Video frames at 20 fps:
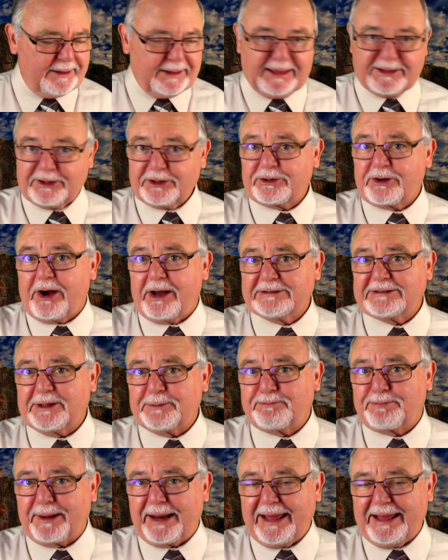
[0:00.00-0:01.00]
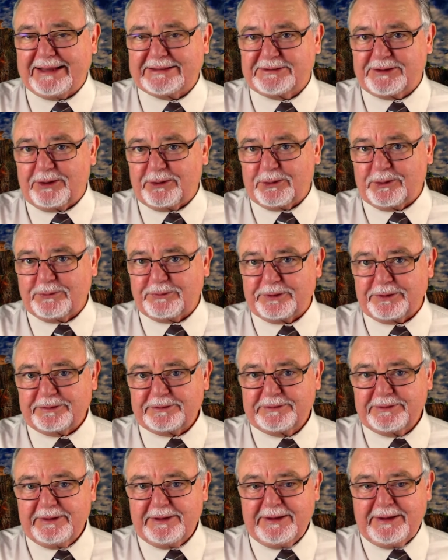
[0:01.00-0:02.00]
And they're causing plagues all over.
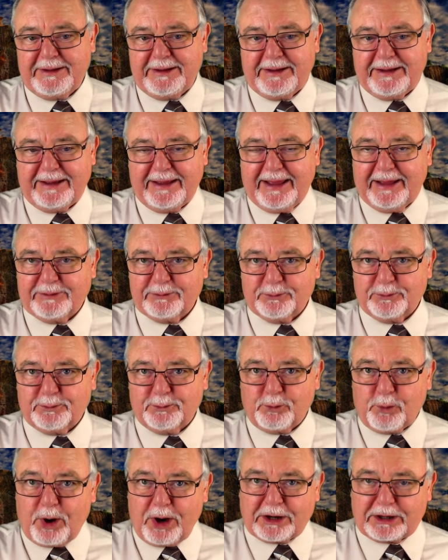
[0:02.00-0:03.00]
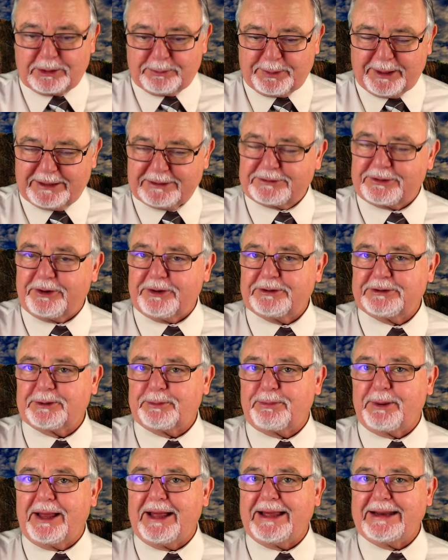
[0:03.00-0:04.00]
And water being turned to
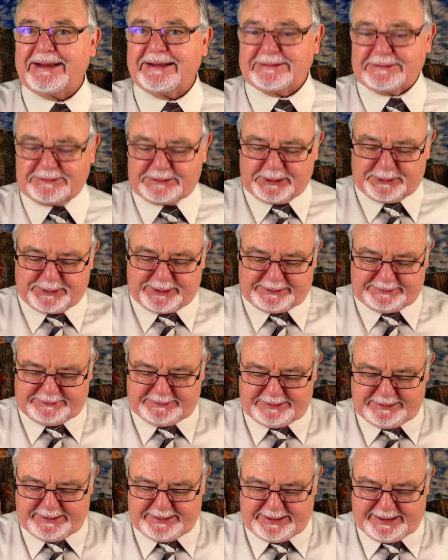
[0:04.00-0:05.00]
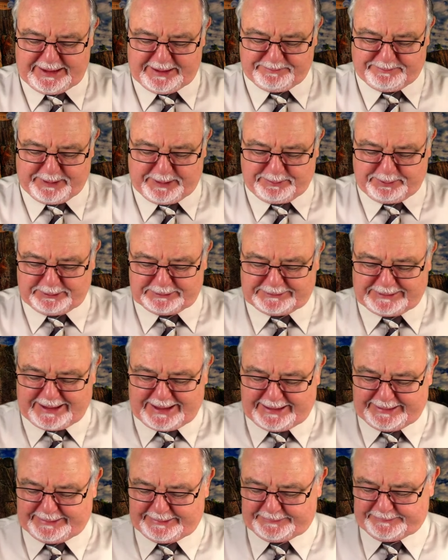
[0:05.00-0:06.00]
blood and so on. And people
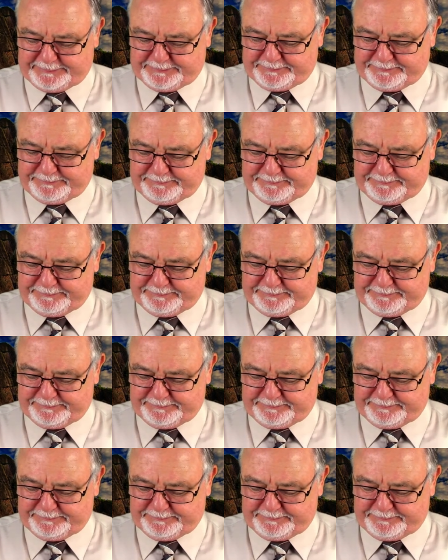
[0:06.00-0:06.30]
dying.